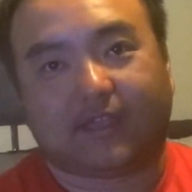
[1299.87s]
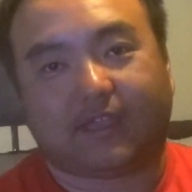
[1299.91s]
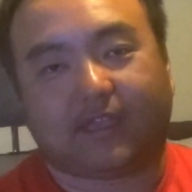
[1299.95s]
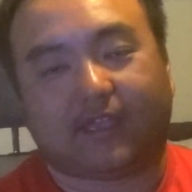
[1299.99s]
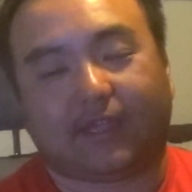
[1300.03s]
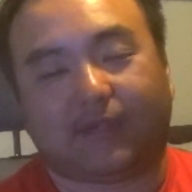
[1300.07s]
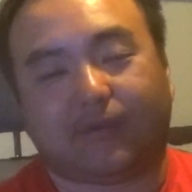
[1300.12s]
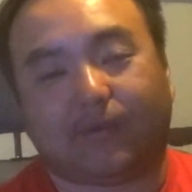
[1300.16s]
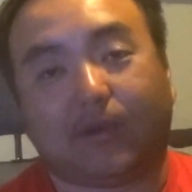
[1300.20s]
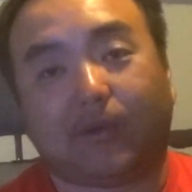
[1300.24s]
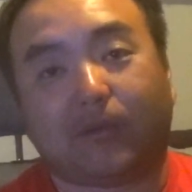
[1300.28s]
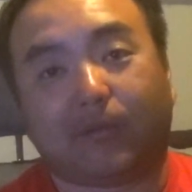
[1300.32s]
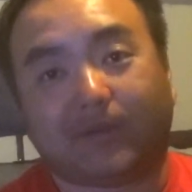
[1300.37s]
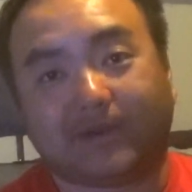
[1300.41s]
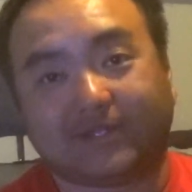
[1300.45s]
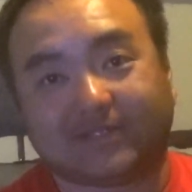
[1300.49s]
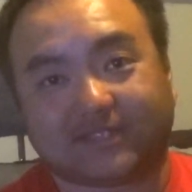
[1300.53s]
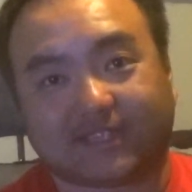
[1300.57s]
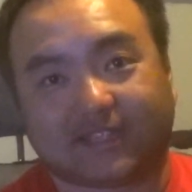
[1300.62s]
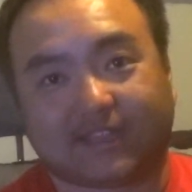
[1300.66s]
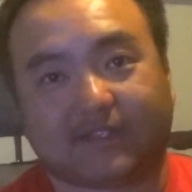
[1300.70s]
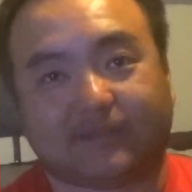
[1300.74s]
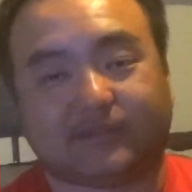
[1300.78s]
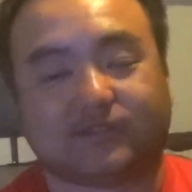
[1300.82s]
And what
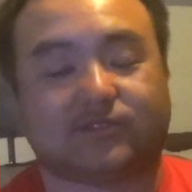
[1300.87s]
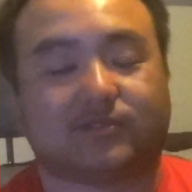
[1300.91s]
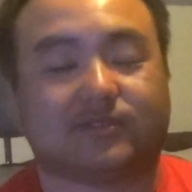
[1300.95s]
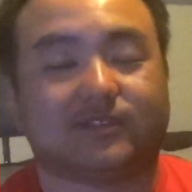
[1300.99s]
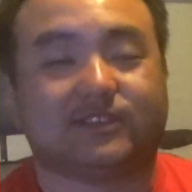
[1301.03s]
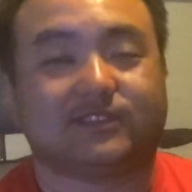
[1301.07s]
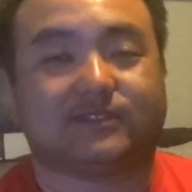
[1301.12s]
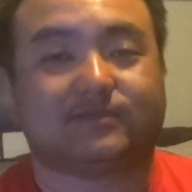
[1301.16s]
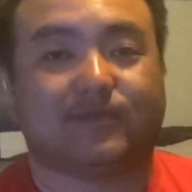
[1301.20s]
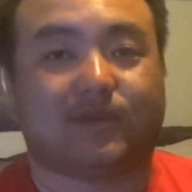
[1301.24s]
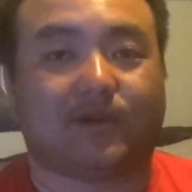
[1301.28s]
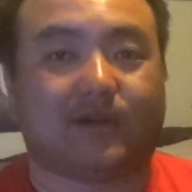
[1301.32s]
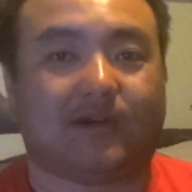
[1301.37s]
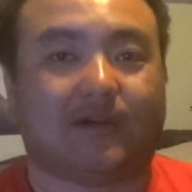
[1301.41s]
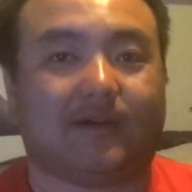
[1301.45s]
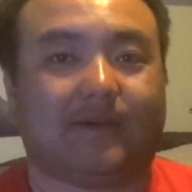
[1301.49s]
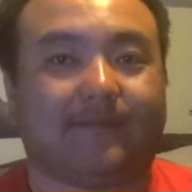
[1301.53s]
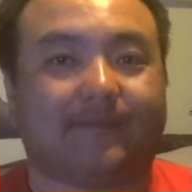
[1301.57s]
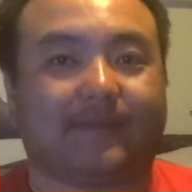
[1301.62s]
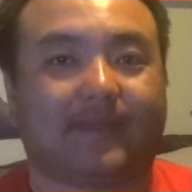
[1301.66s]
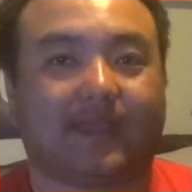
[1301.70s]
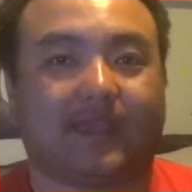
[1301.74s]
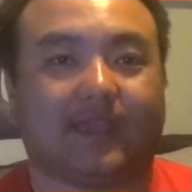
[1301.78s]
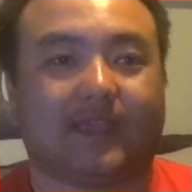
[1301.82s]
was hitting was really
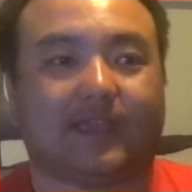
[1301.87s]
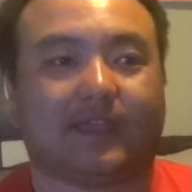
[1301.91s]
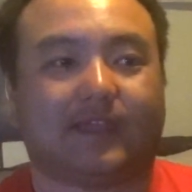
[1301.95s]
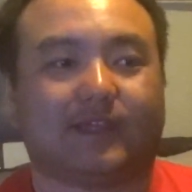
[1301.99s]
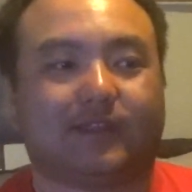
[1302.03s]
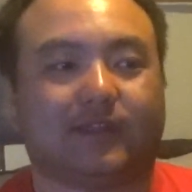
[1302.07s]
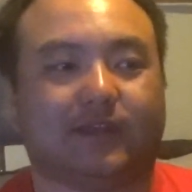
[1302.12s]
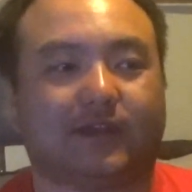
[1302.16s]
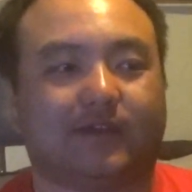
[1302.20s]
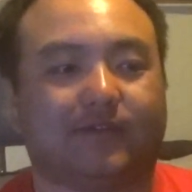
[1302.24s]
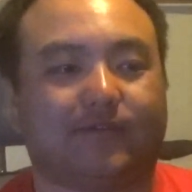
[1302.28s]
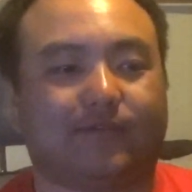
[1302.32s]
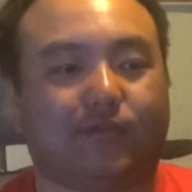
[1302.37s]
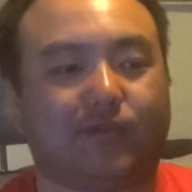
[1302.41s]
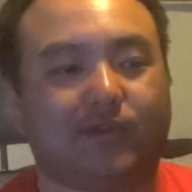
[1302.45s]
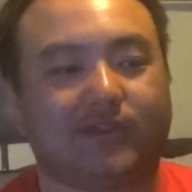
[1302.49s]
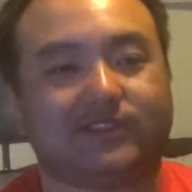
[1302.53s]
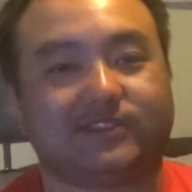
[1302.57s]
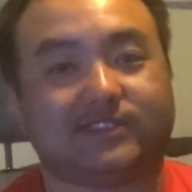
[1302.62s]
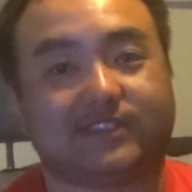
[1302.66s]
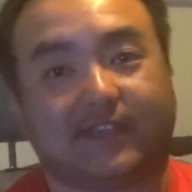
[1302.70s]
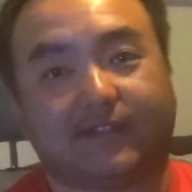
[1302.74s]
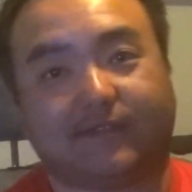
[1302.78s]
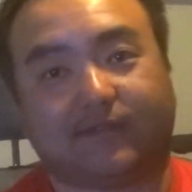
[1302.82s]
small, and
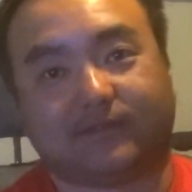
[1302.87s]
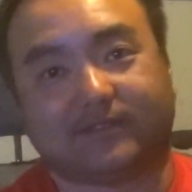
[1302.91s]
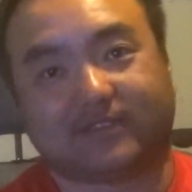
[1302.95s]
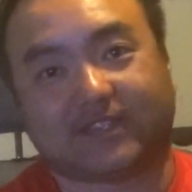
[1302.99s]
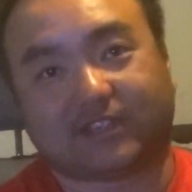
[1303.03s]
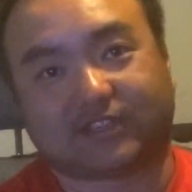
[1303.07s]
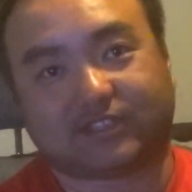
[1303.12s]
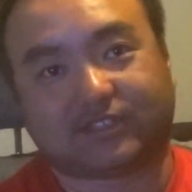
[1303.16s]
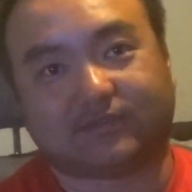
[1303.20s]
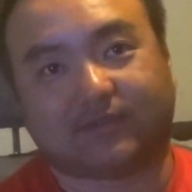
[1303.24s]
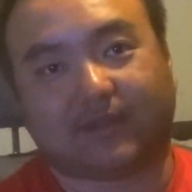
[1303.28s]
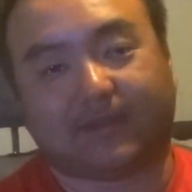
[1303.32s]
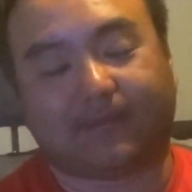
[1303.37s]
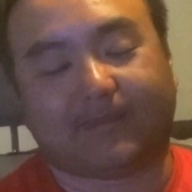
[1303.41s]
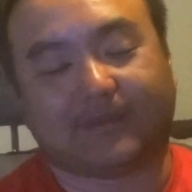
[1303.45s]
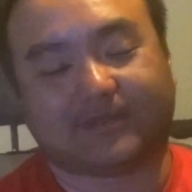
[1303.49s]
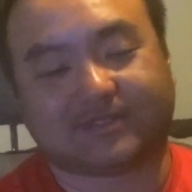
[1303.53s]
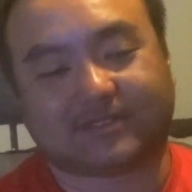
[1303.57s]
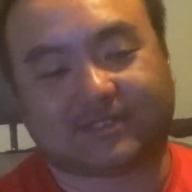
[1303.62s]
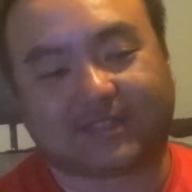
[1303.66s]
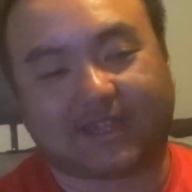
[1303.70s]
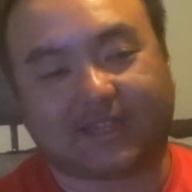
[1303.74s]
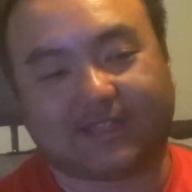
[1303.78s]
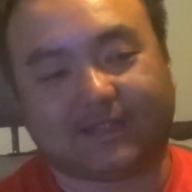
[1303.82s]
47 was actually right
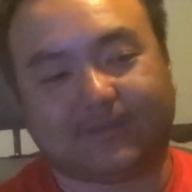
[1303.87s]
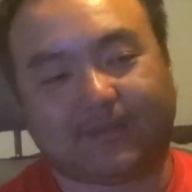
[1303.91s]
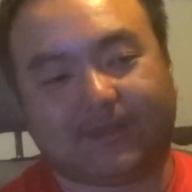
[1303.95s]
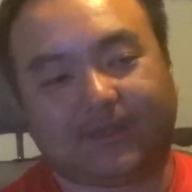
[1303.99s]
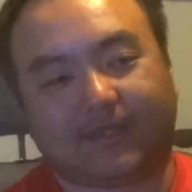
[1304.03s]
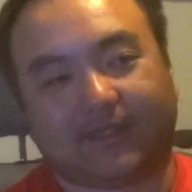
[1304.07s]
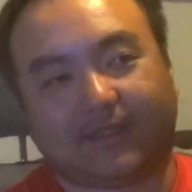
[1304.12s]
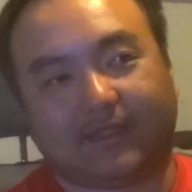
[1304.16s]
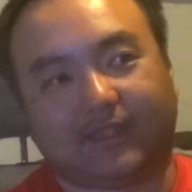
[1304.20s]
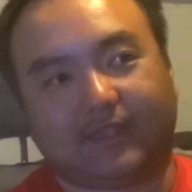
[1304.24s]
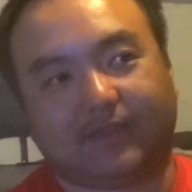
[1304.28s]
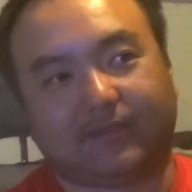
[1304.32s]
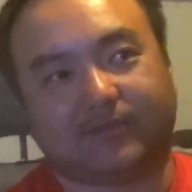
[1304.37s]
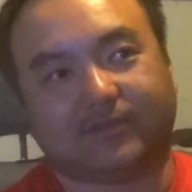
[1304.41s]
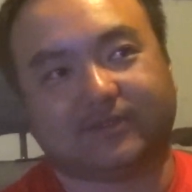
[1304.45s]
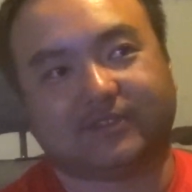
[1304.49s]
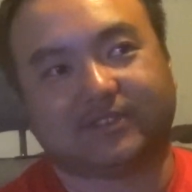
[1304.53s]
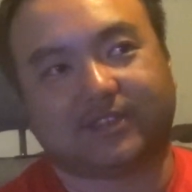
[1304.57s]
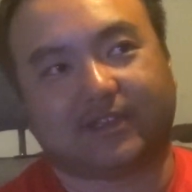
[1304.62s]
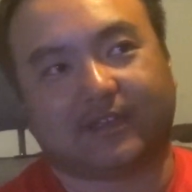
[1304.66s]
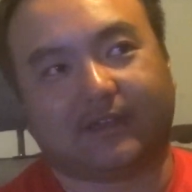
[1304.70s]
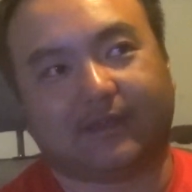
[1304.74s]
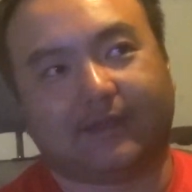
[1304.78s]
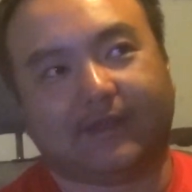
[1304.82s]
beside me, and he
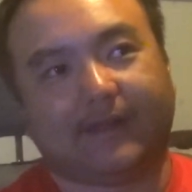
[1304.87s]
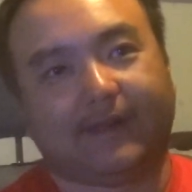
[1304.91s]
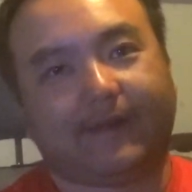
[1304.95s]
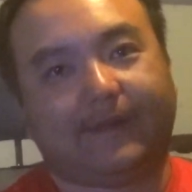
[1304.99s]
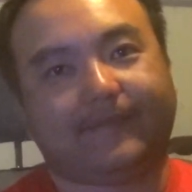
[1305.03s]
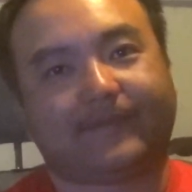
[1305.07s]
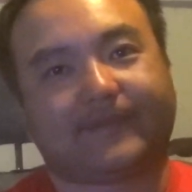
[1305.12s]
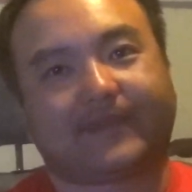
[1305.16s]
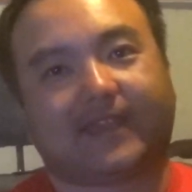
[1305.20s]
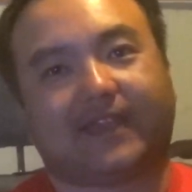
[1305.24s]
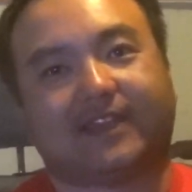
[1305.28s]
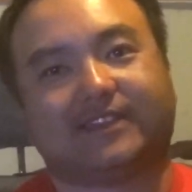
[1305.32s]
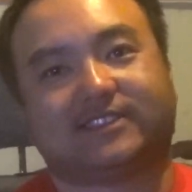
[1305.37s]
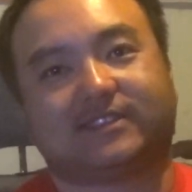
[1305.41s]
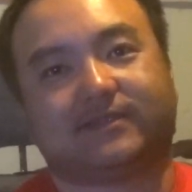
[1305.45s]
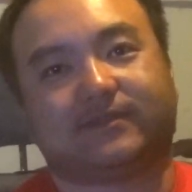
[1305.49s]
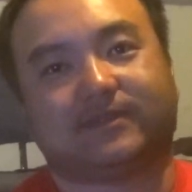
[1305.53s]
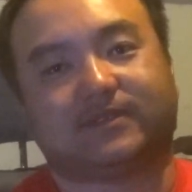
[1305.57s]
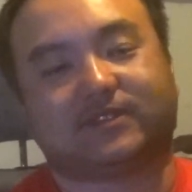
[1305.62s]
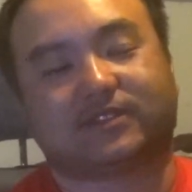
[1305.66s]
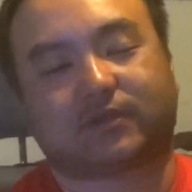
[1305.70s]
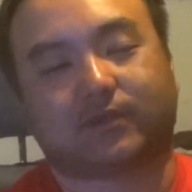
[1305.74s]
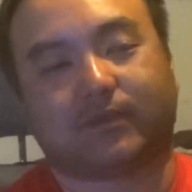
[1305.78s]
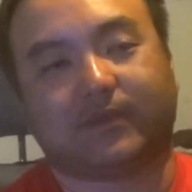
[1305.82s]
was
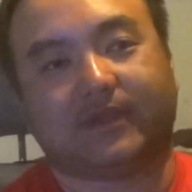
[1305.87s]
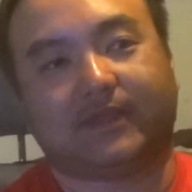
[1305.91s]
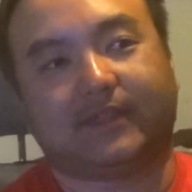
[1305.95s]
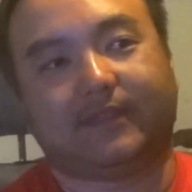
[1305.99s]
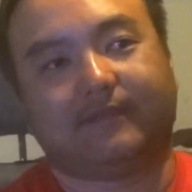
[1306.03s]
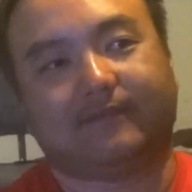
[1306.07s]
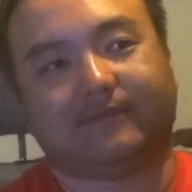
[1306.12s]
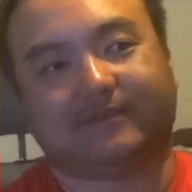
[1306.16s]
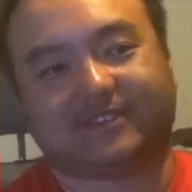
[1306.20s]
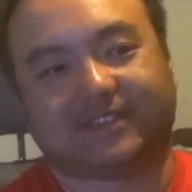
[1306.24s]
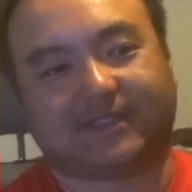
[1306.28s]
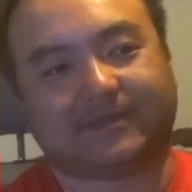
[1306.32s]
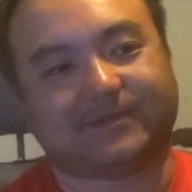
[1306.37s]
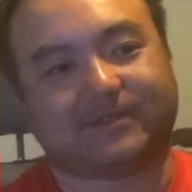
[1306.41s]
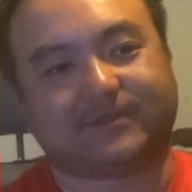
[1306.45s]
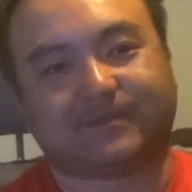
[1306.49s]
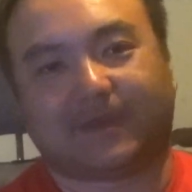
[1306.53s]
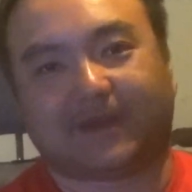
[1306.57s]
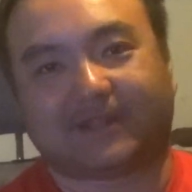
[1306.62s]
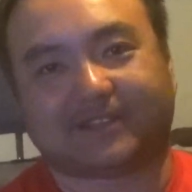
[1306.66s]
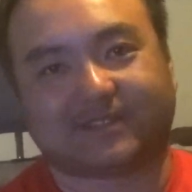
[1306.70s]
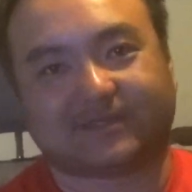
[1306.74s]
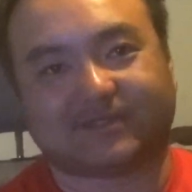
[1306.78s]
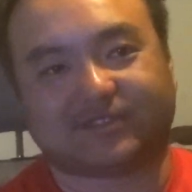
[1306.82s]
casting the squid, same
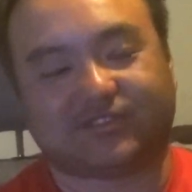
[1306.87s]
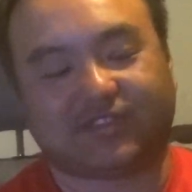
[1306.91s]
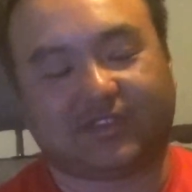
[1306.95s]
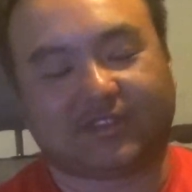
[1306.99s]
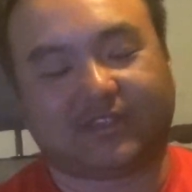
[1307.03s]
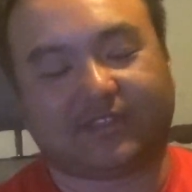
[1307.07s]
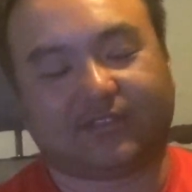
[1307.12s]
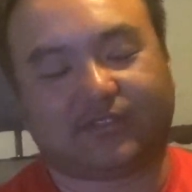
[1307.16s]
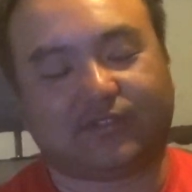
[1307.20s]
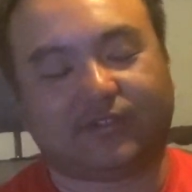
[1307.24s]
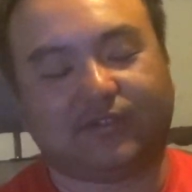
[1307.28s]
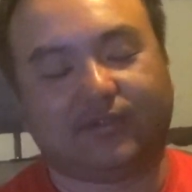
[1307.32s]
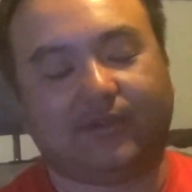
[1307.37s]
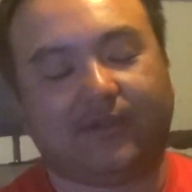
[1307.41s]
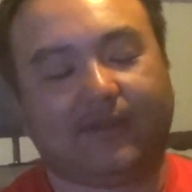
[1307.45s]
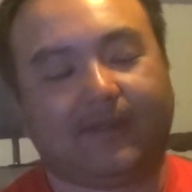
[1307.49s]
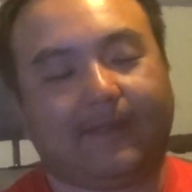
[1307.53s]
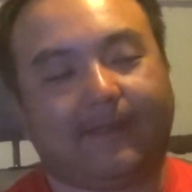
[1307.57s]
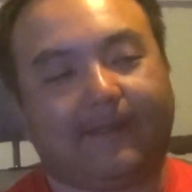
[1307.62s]
spots I was drinking through.